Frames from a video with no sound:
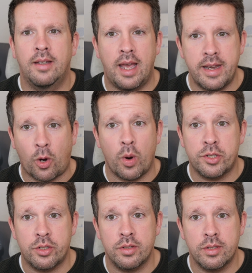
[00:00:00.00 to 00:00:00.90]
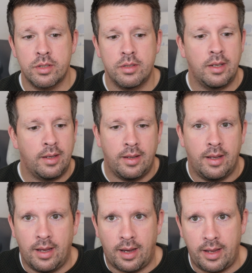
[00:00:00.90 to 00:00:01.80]
Any questions?
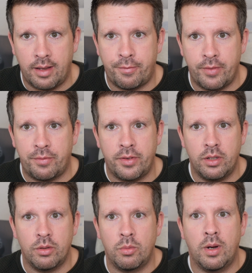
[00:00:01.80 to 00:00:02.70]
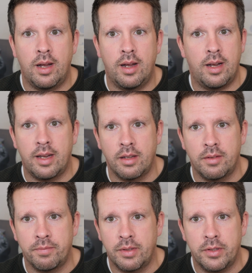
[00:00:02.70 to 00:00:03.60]
If
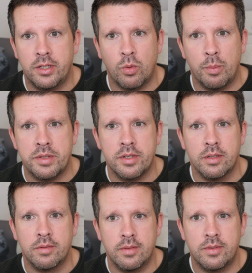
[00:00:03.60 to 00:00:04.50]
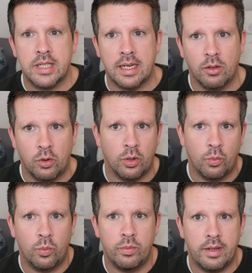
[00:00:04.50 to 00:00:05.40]
you do want me to take a look at,
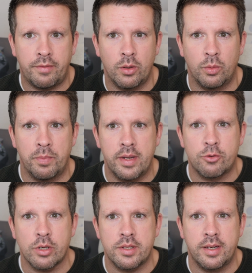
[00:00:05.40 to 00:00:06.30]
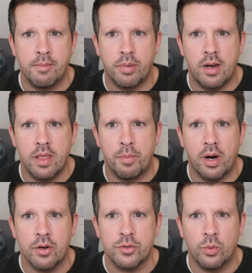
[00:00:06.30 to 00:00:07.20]
if you're interested in buying the
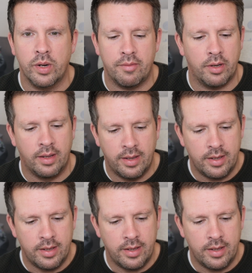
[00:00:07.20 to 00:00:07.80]
parts or whatever,